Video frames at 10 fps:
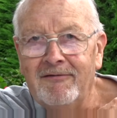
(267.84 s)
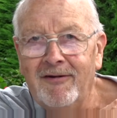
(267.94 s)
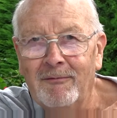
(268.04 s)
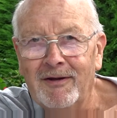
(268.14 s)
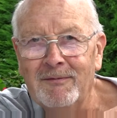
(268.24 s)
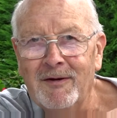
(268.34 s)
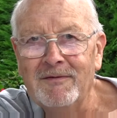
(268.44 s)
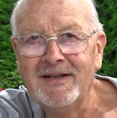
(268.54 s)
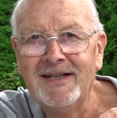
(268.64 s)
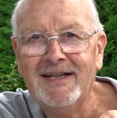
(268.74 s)
from at the
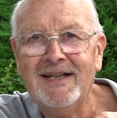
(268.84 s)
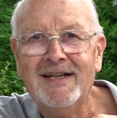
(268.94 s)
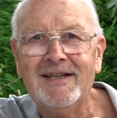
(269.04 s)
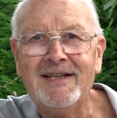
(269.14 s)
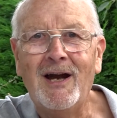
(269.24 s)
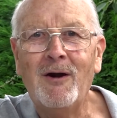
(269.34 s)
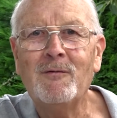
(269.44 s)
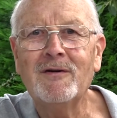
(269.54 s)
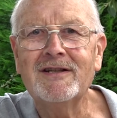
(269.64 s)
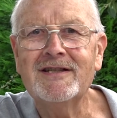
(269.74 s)
moment. The
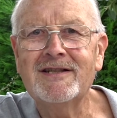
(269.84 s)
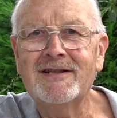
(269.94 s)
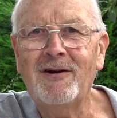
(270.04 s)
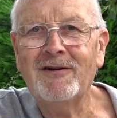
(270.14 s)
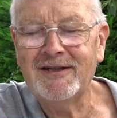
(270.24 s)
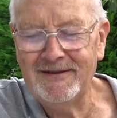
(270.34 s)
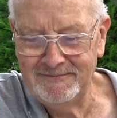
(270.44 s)
older stock.